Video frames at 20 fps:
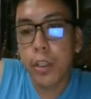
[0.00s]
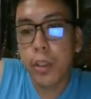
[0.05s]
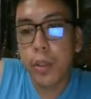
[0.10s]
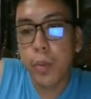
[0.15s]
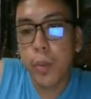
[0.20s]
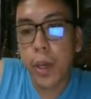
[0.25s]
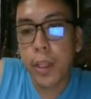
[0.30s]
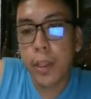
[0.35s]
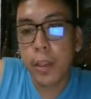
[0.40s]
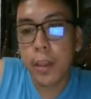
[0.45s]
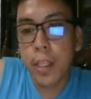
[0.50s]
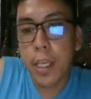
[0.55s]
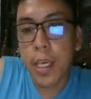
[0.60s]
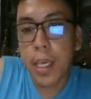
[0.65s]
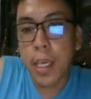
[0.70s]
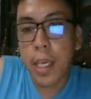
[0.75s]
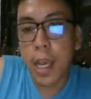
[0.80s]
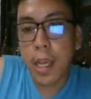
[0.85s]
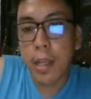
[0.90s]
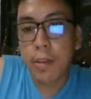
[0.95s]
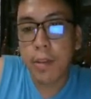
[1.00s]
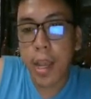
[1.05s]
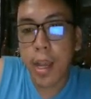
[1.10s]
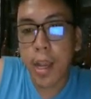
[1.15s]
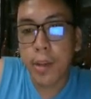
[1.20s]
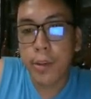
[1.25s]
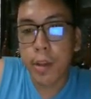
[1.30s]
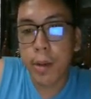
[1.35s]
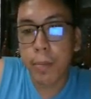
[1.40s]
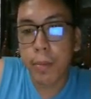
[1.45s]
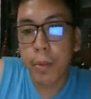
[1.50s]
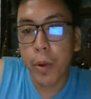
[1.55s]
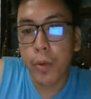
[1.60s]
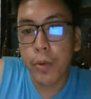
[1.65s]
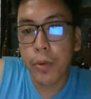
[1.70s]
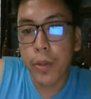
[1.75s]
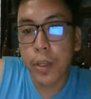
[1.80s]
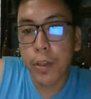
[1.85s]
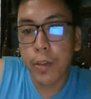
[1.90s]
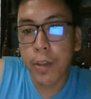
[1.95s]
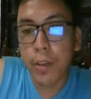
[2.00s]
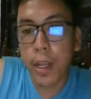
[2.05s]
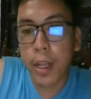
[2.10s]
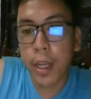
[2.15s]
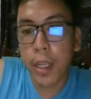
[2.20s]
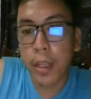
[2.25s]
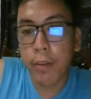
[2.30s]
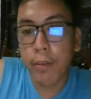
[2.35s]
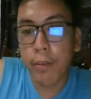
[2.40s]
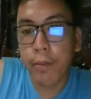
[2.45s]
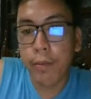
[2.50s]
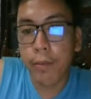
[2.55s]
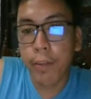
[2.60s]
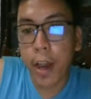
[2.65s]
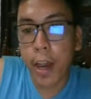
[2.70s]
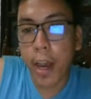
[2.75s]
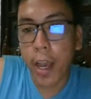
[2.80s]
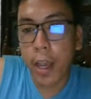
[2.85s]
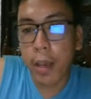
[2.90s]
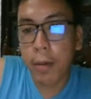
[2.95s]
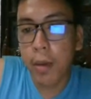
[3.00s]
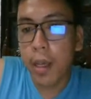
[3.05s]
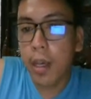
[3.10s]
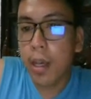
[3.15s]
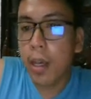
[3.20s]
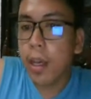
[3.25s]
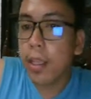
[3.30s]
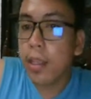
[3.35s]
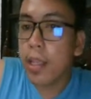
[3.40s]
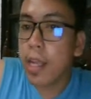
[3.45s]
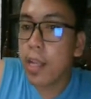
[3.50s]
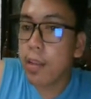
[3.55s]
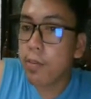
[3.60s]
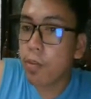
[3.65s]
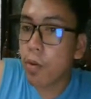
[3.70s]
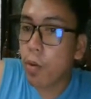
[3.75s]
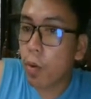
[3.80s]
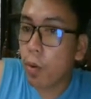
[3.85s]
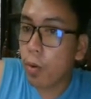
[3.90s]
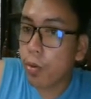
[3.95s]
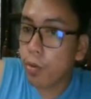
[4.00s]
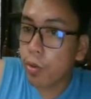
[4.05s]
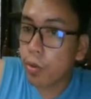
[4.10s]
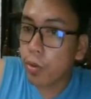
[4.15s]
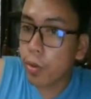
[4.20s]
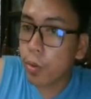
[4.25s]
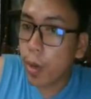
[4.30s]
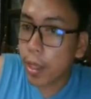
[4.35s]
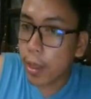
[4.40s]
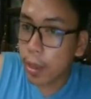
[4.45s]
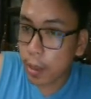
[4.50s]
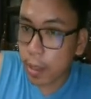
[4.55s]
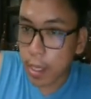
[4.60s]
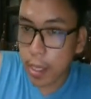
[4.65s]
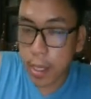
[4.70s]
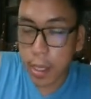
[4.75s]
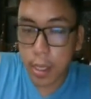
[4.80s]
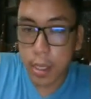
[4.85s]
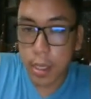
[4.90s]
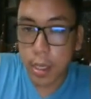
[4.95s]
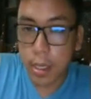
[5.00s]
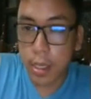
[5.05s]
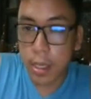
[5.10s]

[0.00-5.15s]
20 as x approaches negative 5, that's also 20.